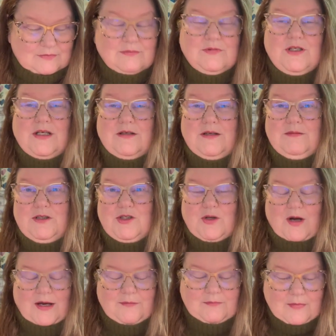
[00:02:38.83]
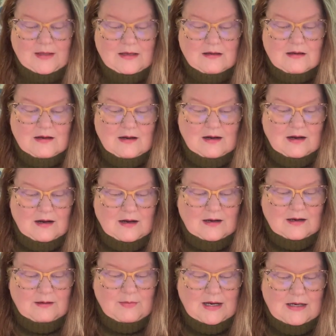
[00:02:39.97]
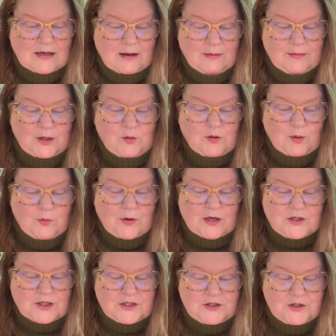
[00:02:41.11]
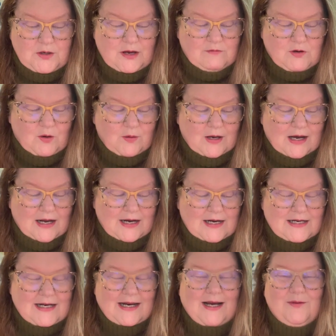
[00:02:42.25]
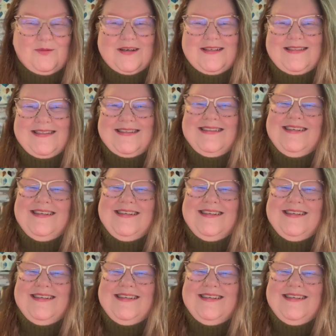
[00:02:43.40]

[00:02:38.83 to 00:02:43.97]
to enjoy it. How many quilt projects do you have going on at once?